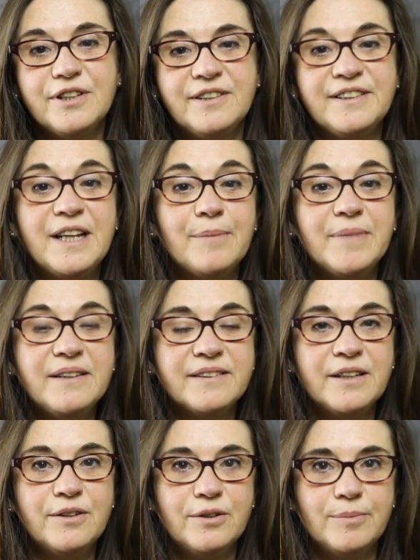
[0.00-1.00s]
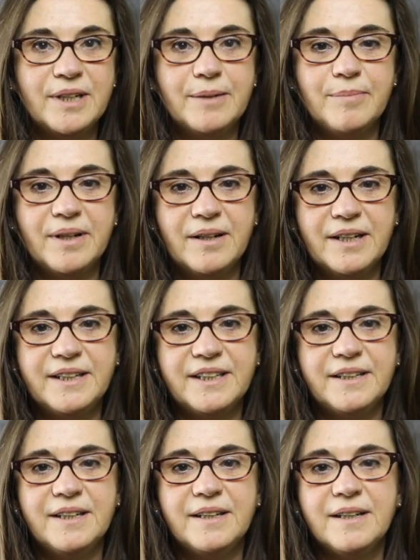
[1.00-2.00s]
is the amazing human
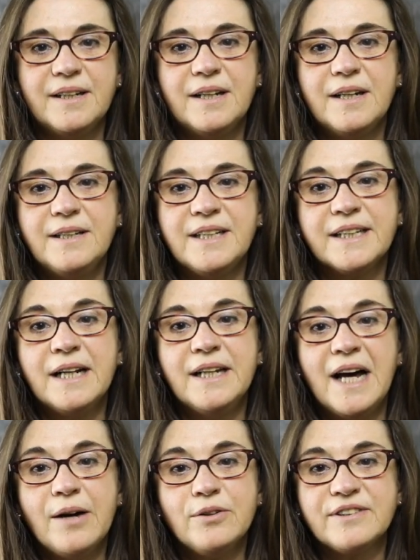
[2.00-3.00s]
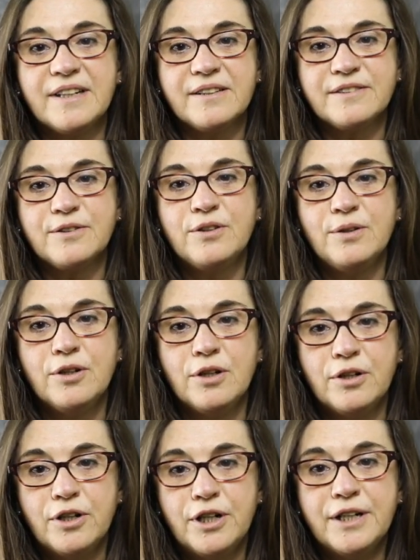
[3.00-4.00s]
ability that allows us to
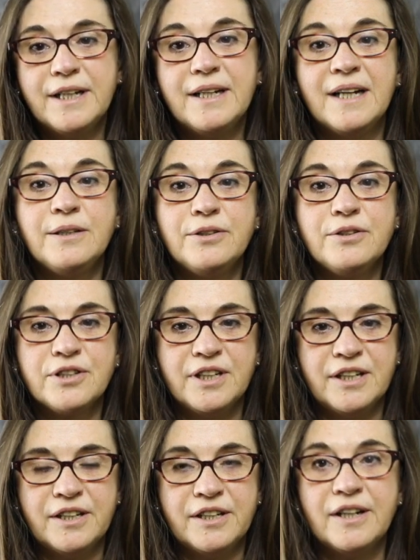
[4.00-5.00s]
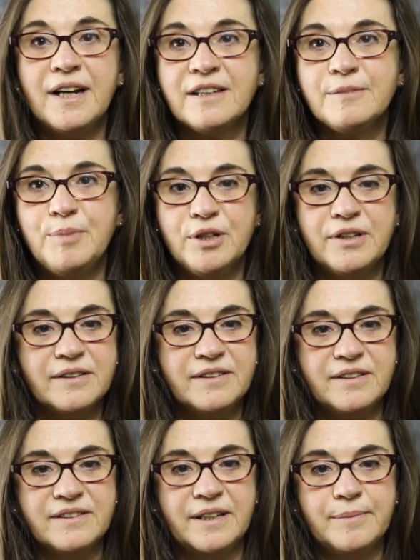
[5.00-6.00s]
learn and to share
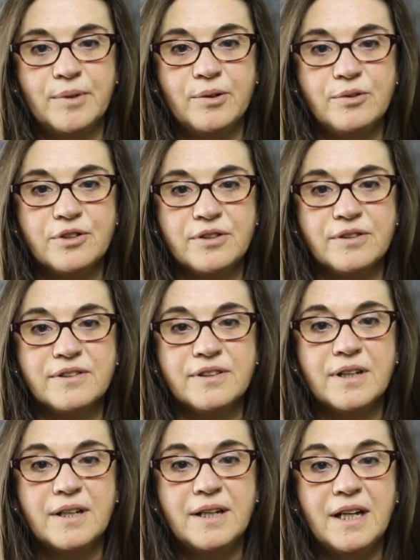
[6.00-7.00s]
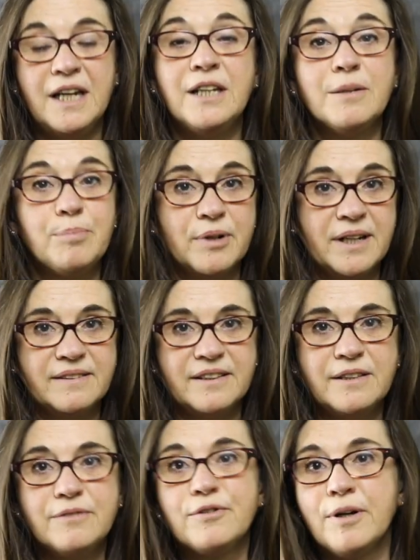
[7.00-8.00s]
experiences and emotions in the
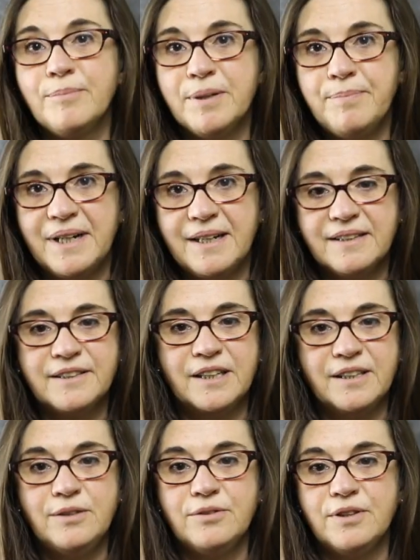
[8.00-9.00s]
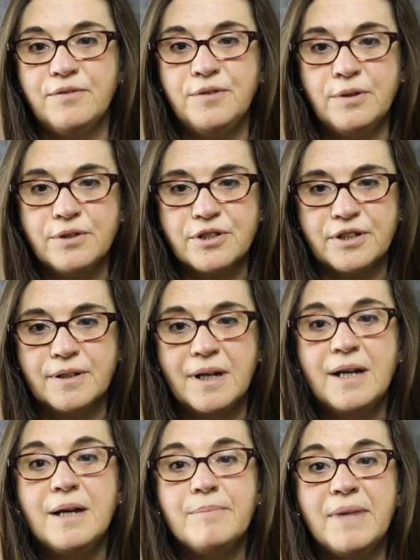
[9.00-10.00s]
present, from the past, and into the future.
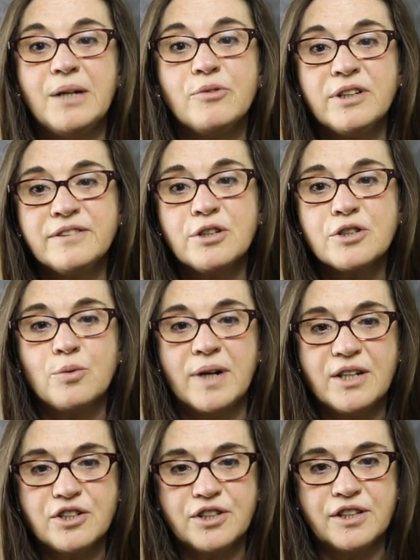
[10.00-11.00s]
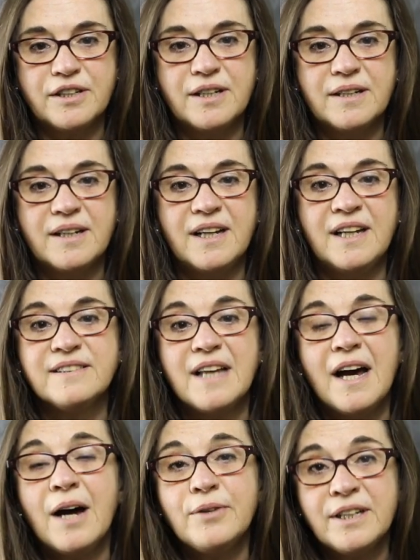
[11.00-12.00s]
My research question is,
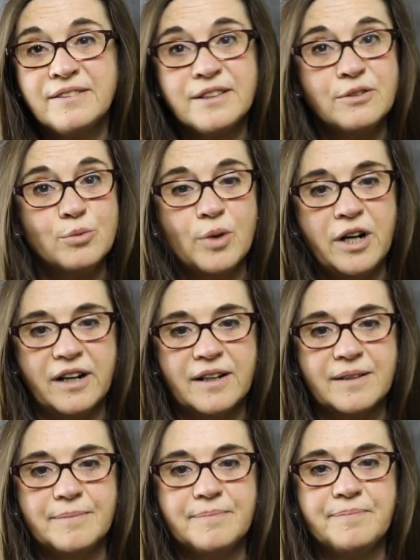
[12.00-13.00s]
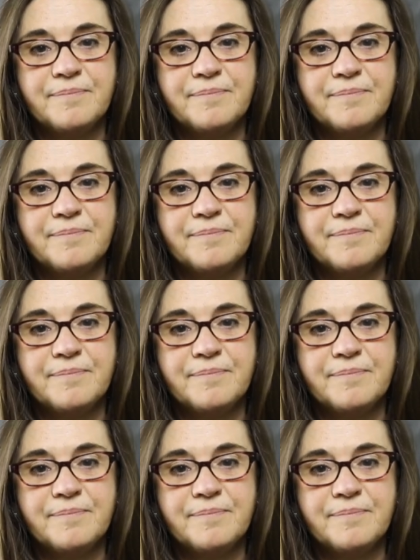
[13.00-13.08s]
how does this work?